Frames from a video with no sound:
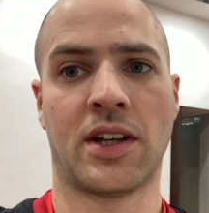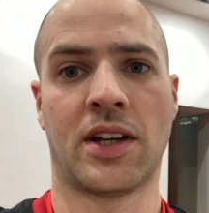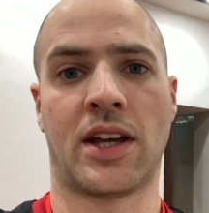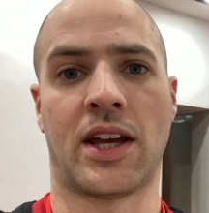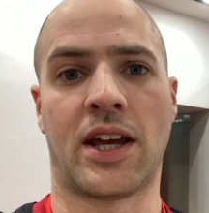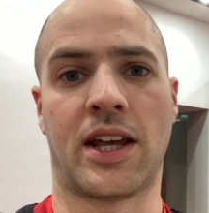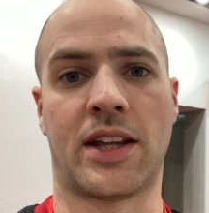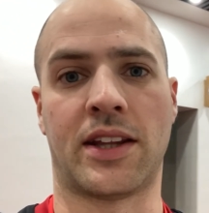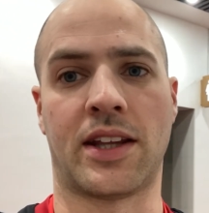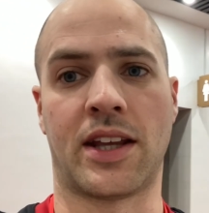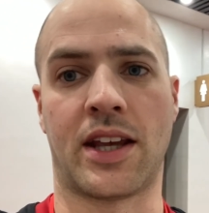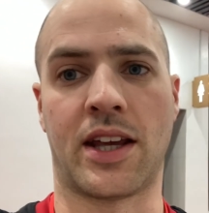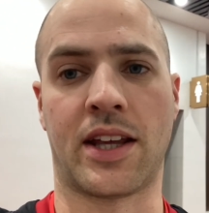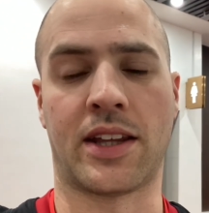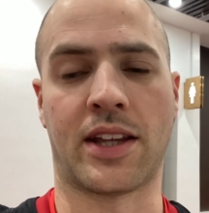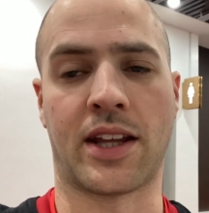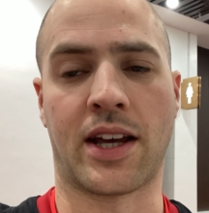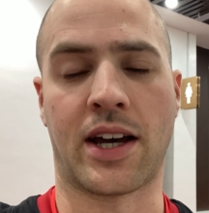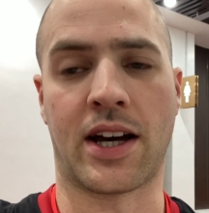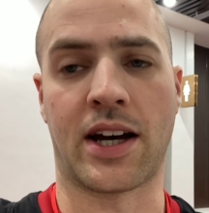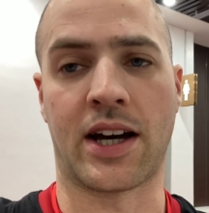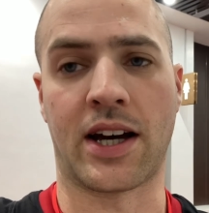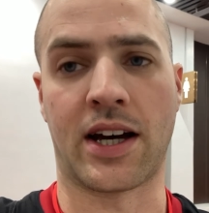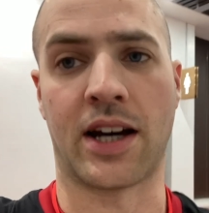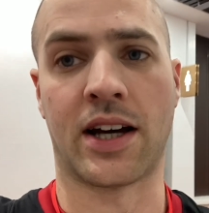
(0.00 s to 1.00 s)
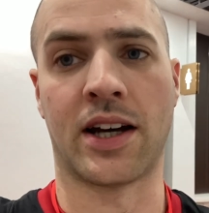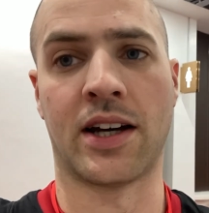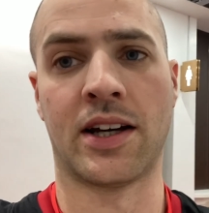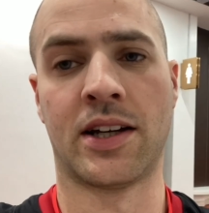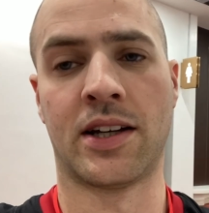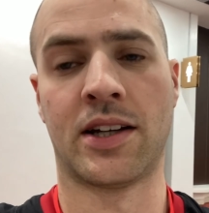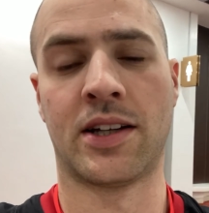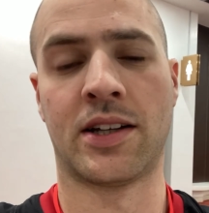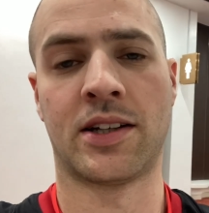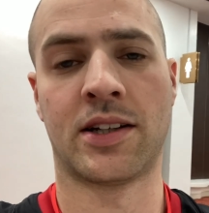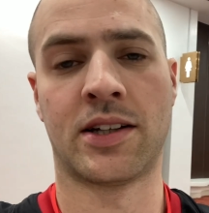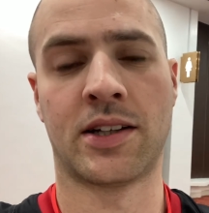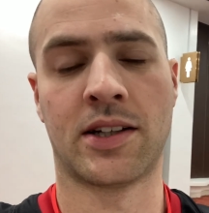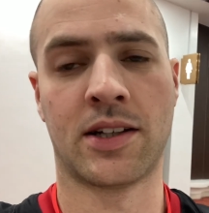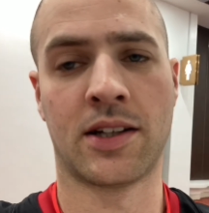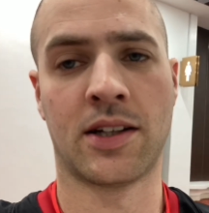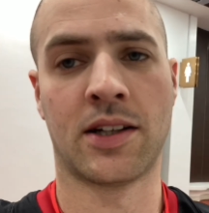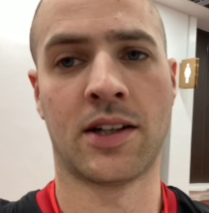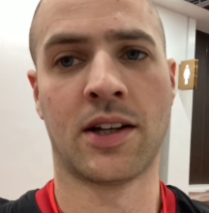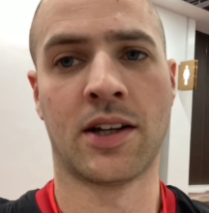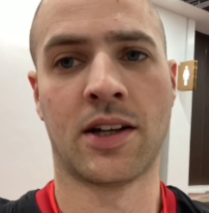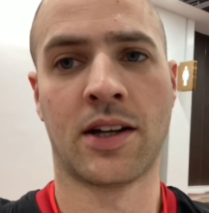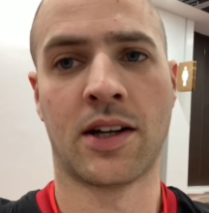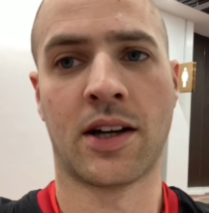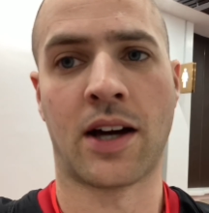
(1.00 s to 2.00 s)
And then I
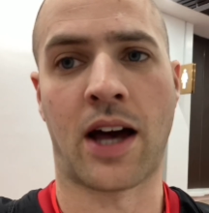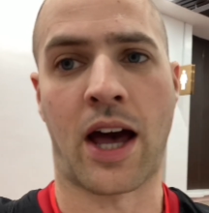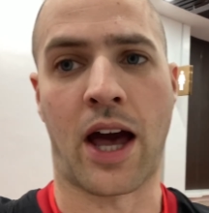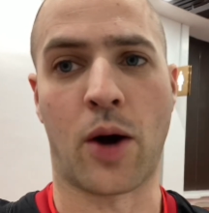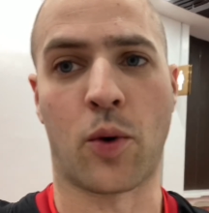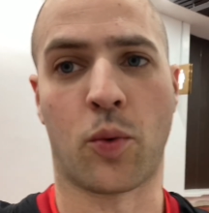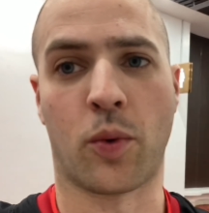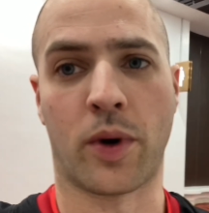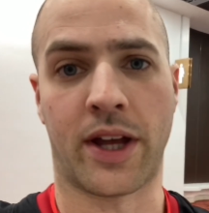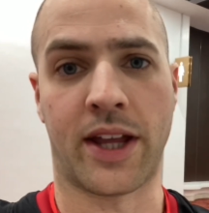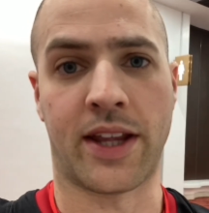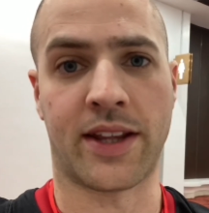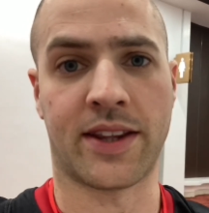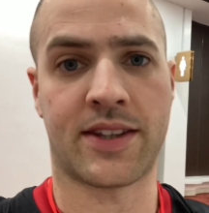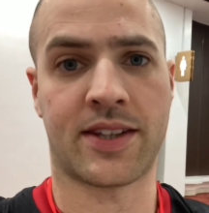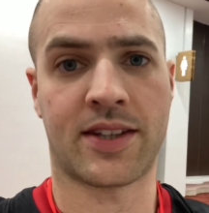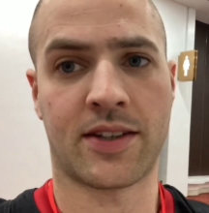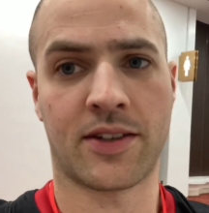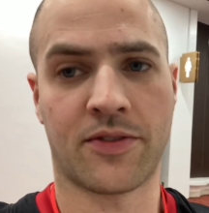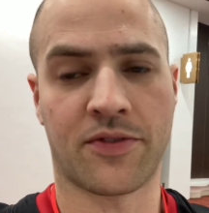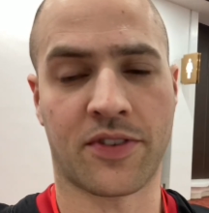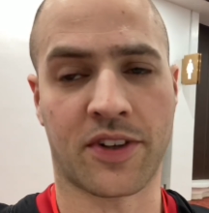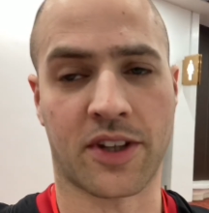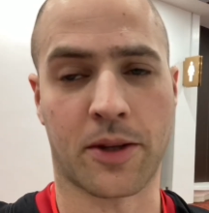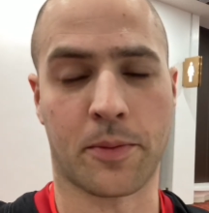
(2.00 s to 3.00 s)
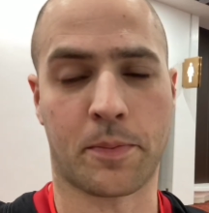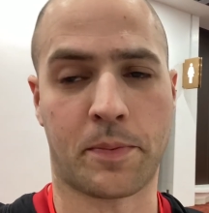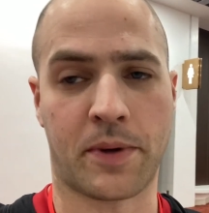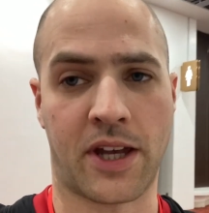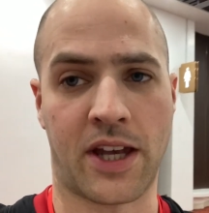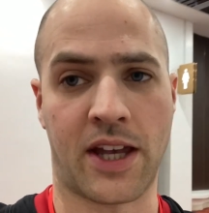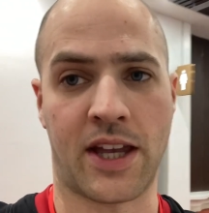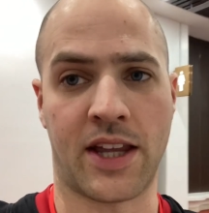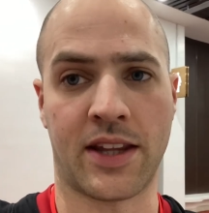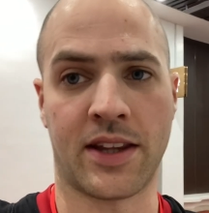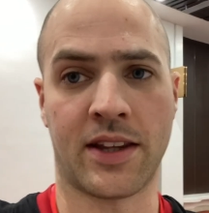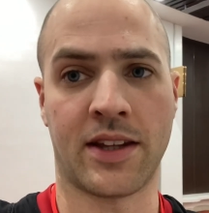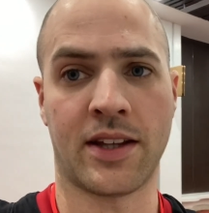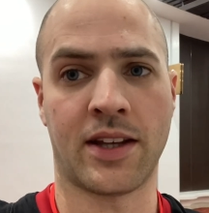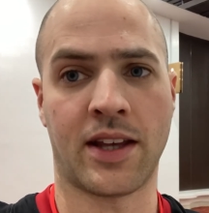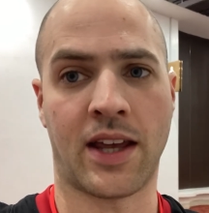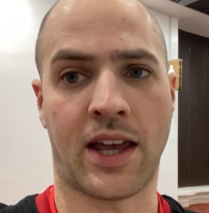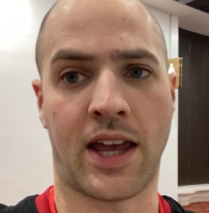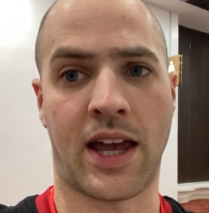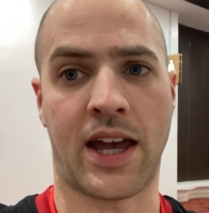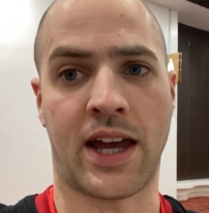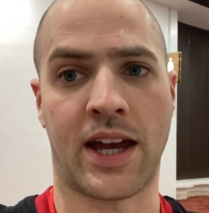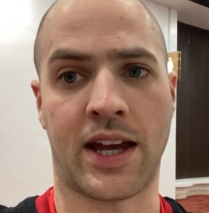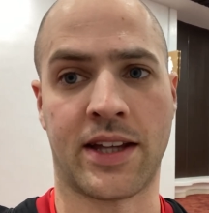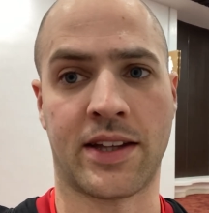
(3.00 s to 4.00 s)
went for the pin
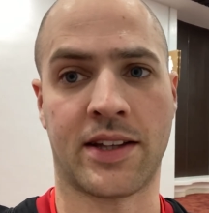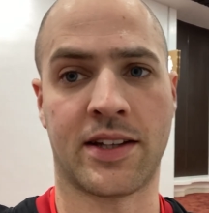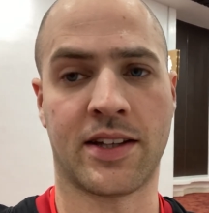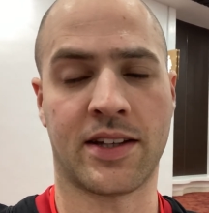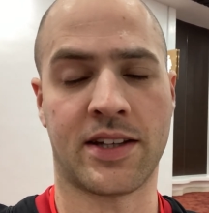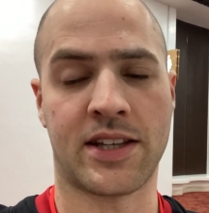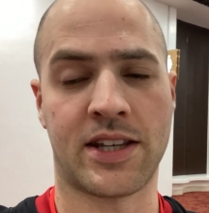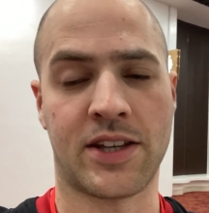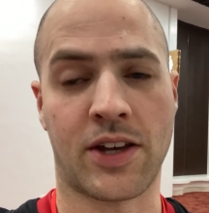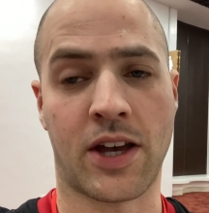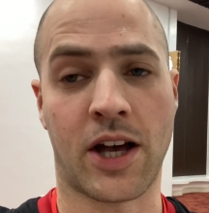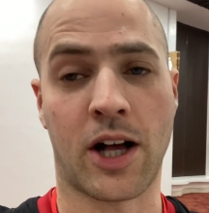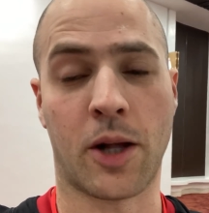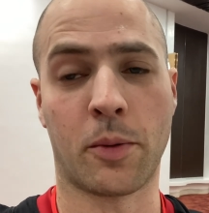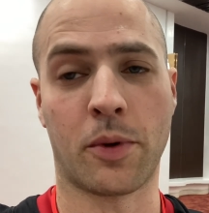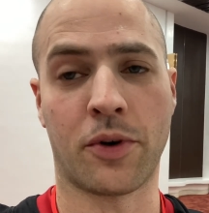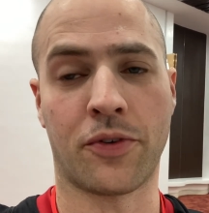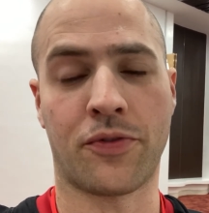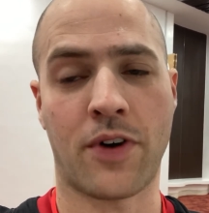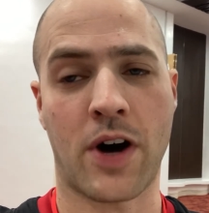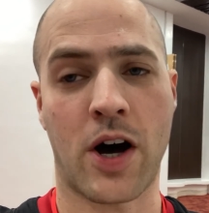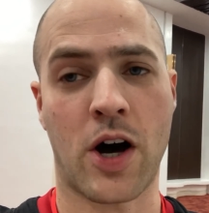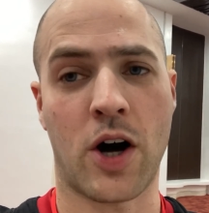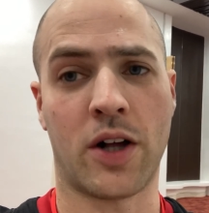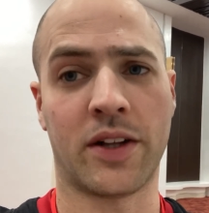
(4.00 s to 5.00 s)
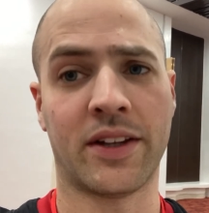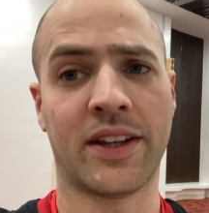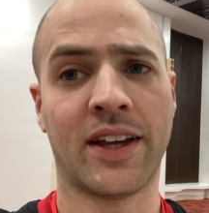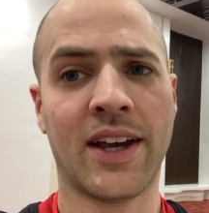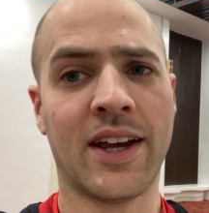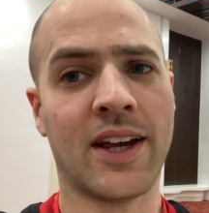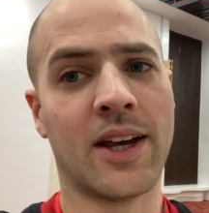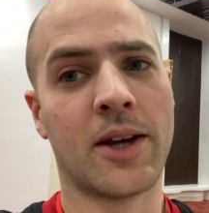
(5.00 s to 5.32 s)
and he elbow fouled.